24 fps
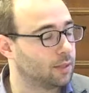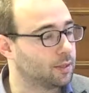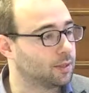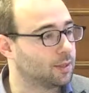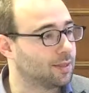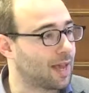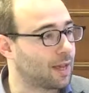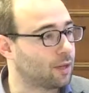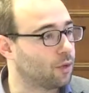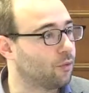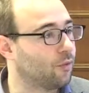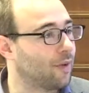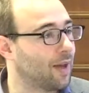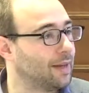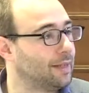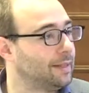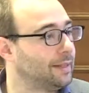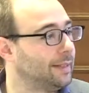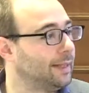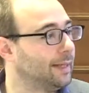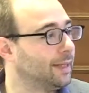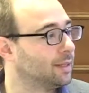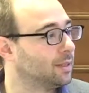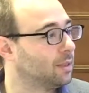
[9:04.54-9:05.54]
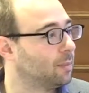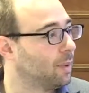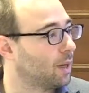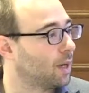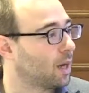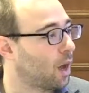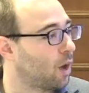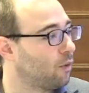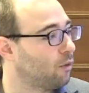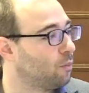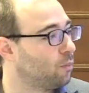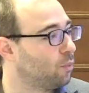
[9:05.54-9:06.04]
set of ideas about
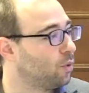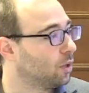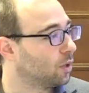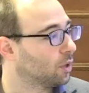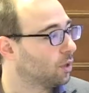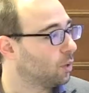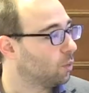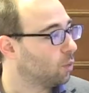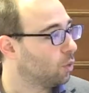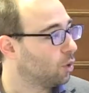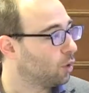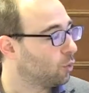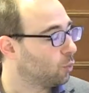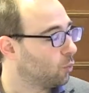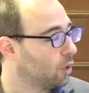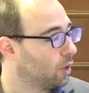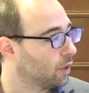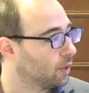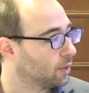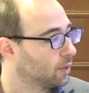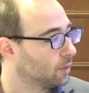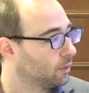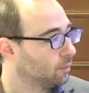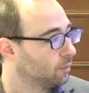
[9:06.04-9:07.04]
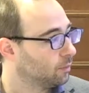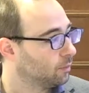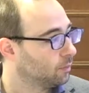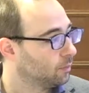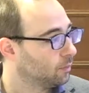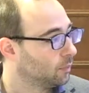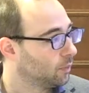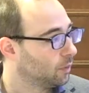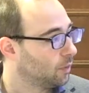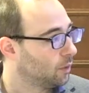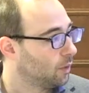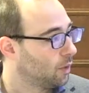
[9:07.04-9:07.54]
how the political world works.
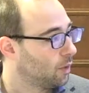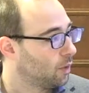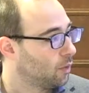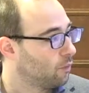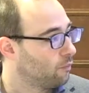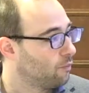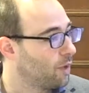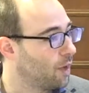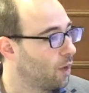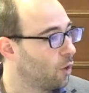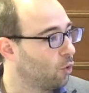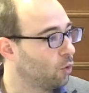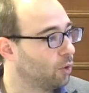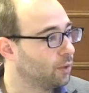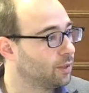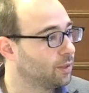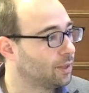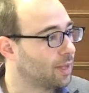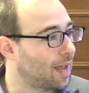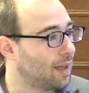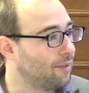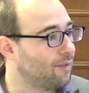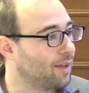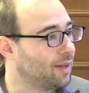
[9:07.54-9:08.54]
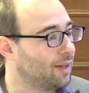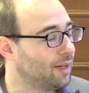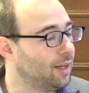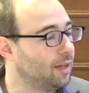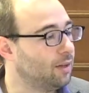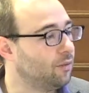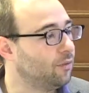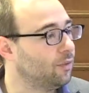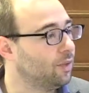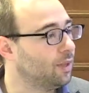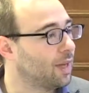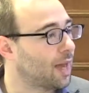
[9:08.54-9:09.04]
They all say that
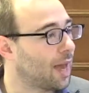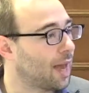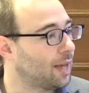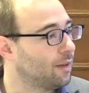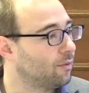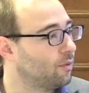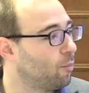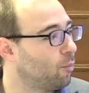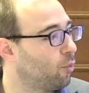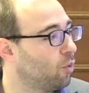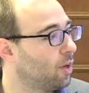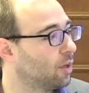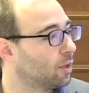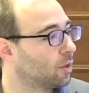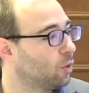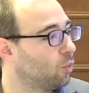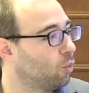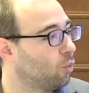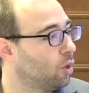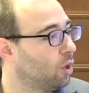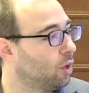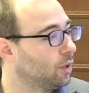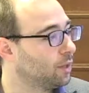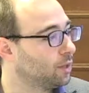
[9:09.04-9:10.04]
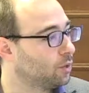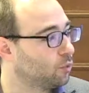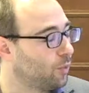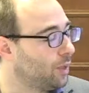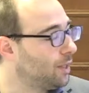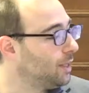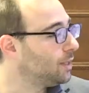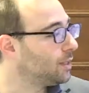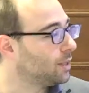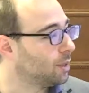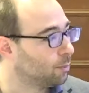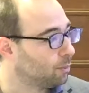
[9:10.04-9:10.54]
in the end, the political world is
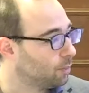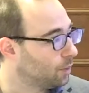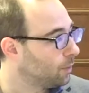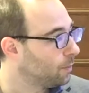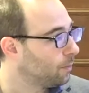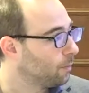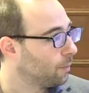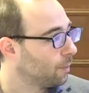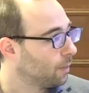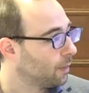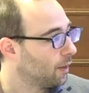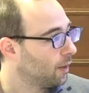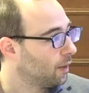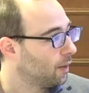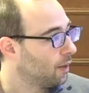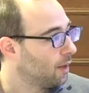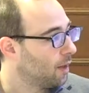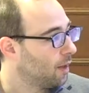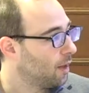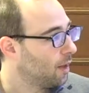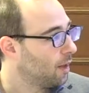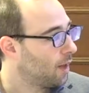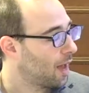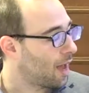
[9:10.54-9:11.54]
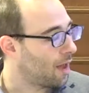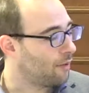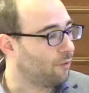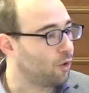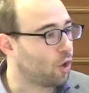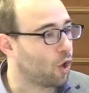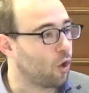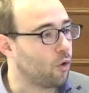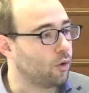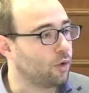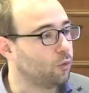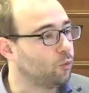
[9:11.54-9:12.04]
really simple, and
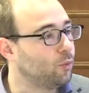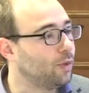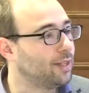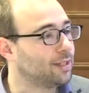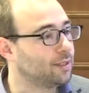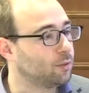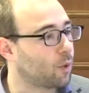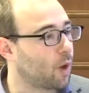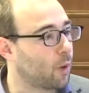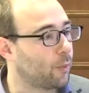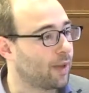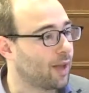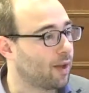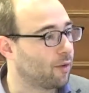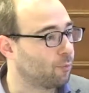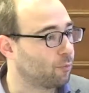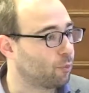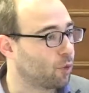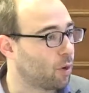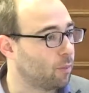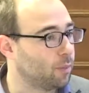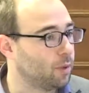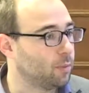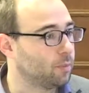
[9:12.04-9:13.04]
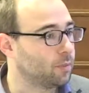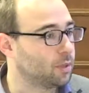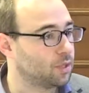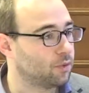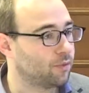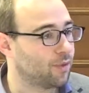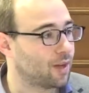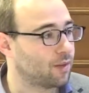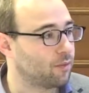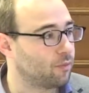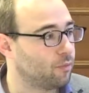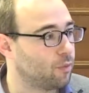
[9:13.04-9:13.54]
the only reason why we have problems is
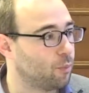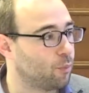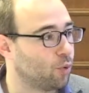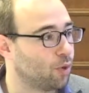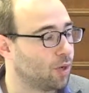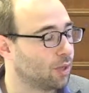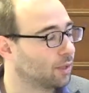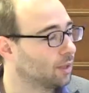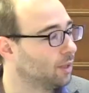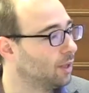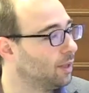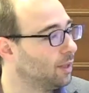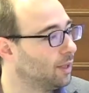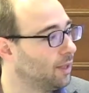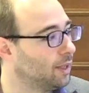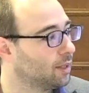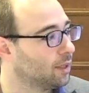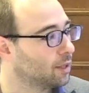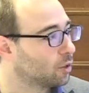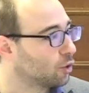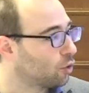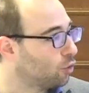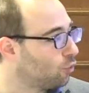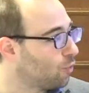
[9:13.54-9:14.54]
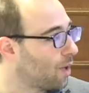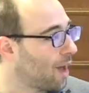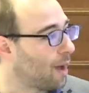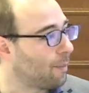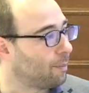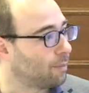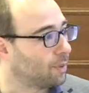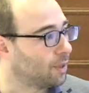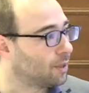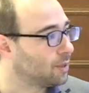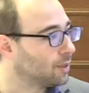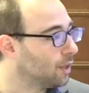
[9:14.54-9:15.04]
that the political elite is
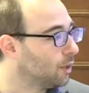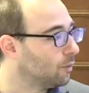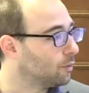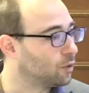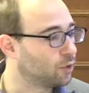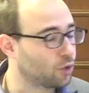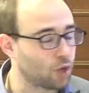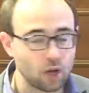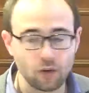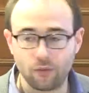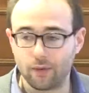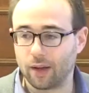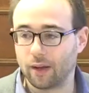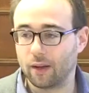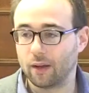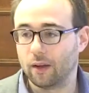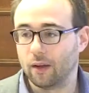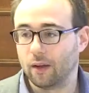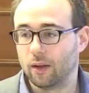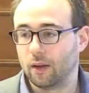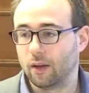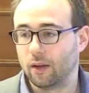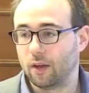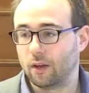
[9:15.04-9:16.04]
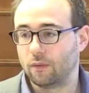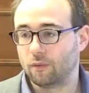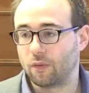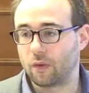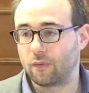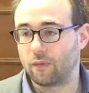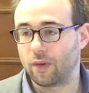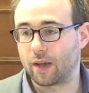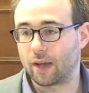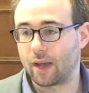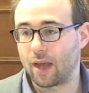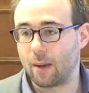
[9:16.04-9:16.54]
corrupt and self-serving,
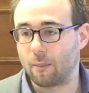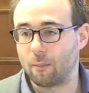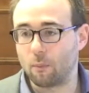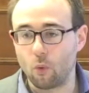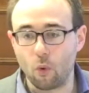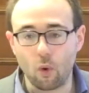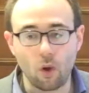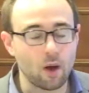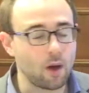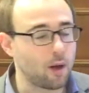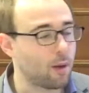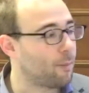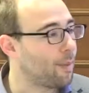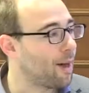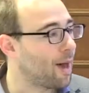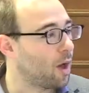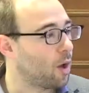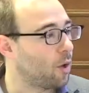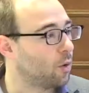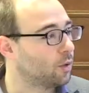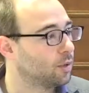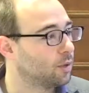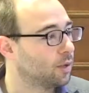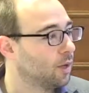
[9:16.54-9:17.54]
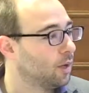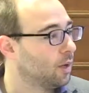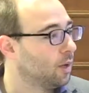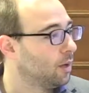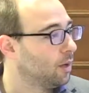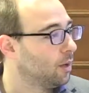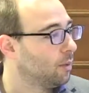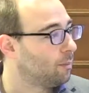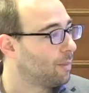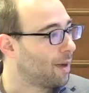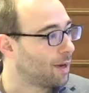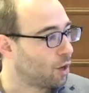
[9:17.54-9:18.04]
that they care more about
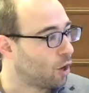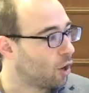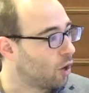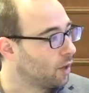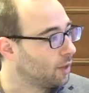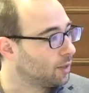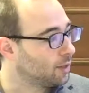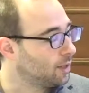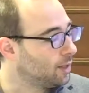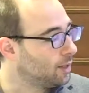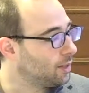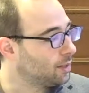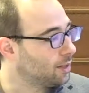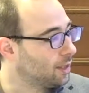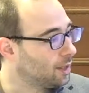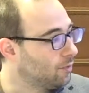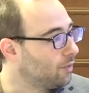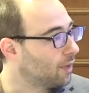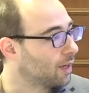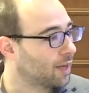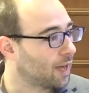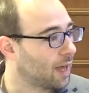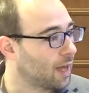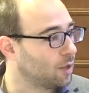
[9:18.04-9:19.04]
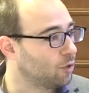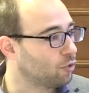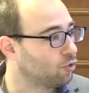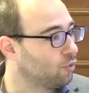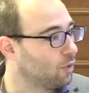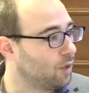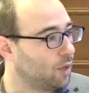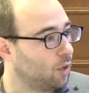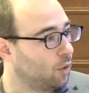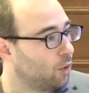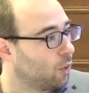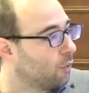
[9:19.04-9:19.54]
minorities in the
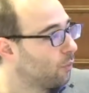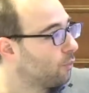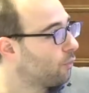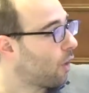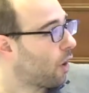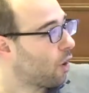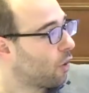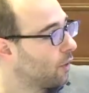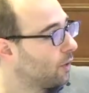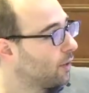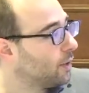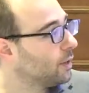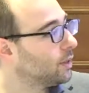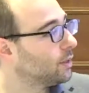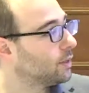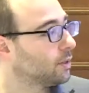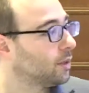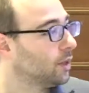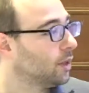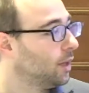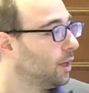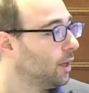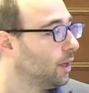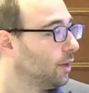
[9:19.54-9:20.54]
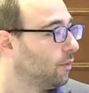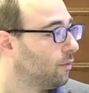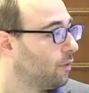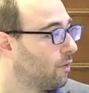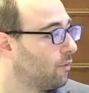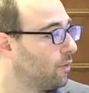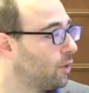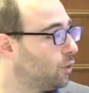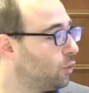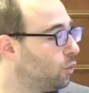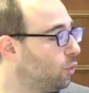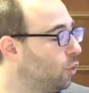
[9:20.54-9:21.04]
country or foreigners than
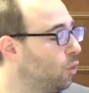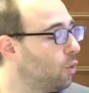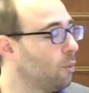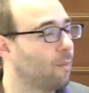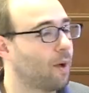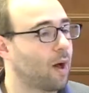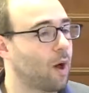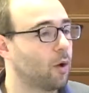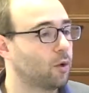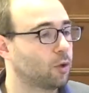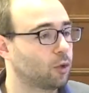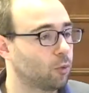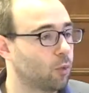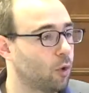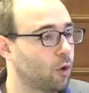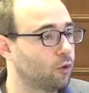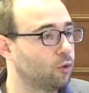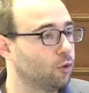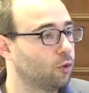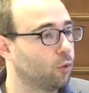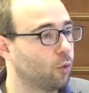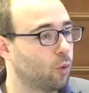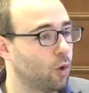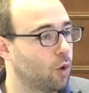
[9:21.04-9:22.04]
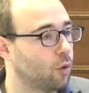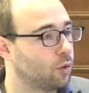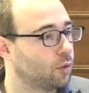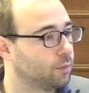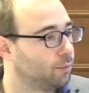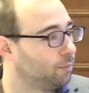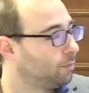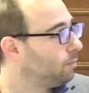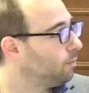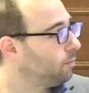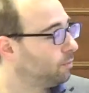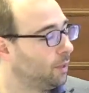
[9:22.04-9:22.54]
they do about, quote-unquote,
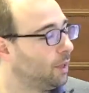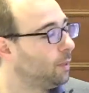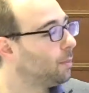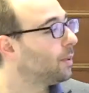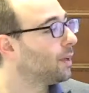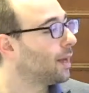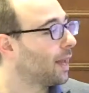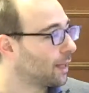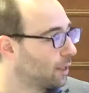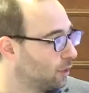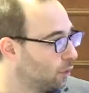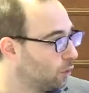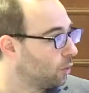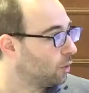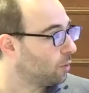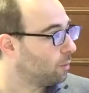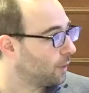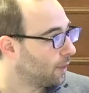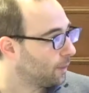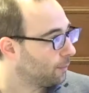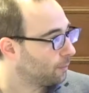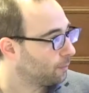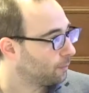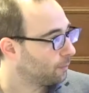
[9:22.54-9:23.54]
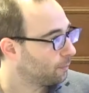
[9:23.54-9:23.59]
people like you and me.